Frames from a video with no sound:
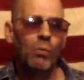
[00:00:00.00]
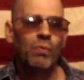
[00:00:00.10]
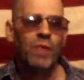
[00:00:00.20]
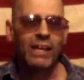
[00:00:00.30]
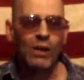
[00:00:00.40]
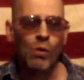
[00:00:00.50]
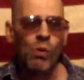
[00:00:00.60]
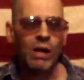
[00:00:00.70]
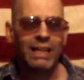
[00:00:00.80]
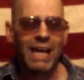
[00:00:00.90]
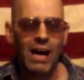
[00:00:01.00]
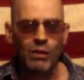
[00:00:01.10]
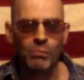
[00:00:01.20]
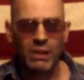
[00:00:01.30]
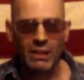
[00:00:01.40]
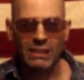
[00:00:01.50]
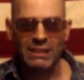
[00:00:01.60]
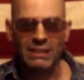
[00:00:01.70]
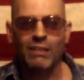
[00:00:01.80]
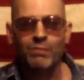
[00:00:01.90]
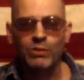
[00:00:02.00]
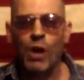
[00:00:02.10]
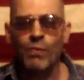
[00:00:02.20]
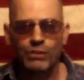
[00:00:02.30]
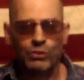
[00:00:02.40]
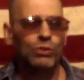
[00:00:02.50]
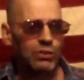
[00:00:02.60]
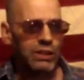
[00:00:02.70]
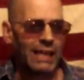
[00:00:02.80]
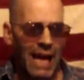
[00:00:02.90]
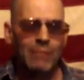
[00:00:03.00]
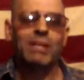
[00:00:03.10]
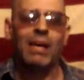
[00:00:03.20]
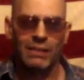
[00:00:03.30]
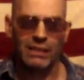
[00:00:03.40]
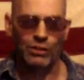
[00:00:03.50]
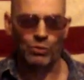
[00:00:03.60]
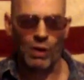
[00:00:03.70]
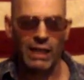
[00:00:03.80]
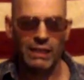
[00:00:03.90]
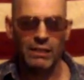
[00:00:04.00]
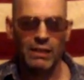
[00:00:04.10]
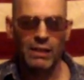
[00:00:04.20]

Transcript: They don't want accountability. See, if you know the truth, like I'm telling you, right,